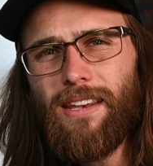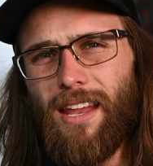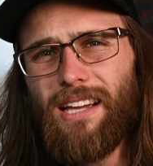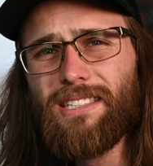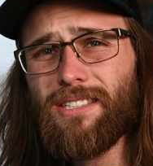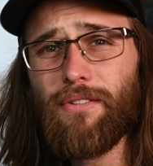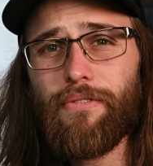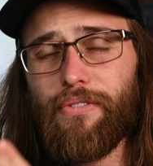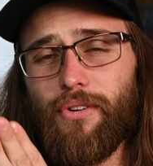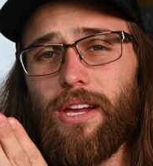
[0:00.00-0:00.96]
nice,
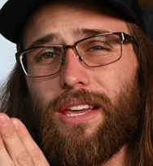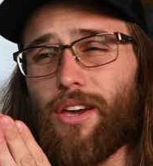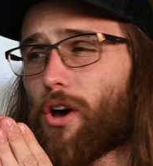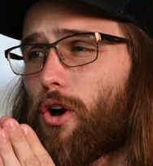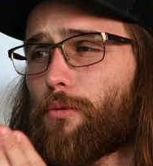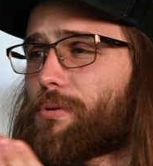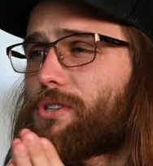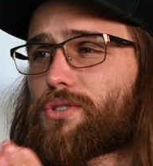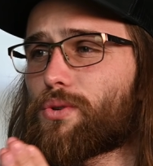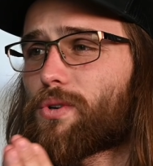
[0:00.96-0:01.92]
free, open
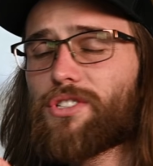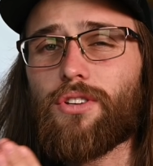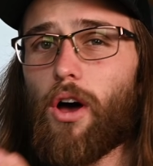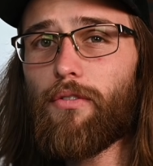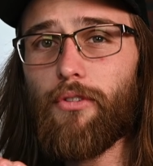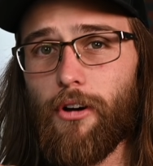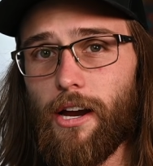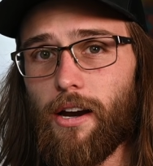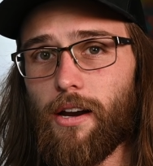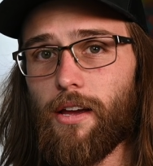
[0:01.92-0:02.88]
source
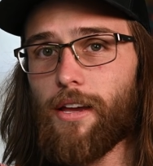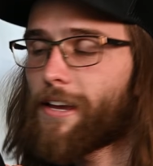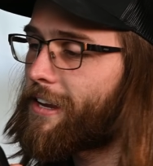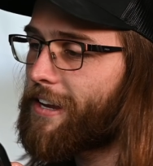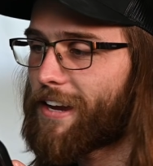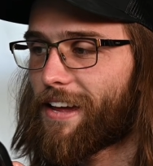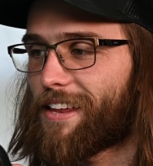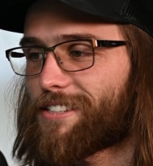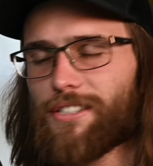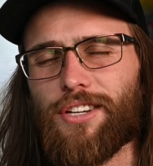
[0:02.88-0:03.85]
software, and
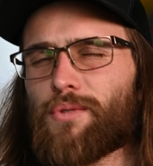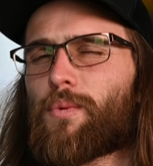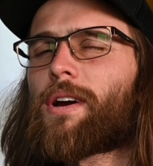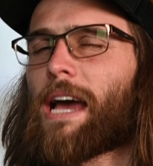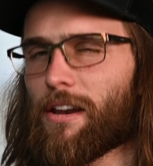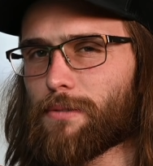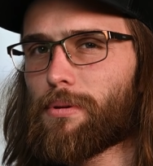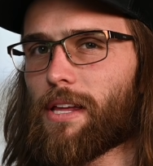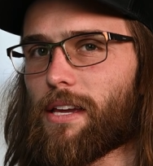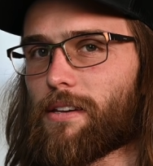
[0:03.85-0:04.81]
it just doesn't work out as
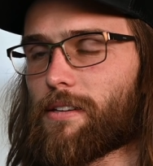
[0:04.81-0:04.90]
planned.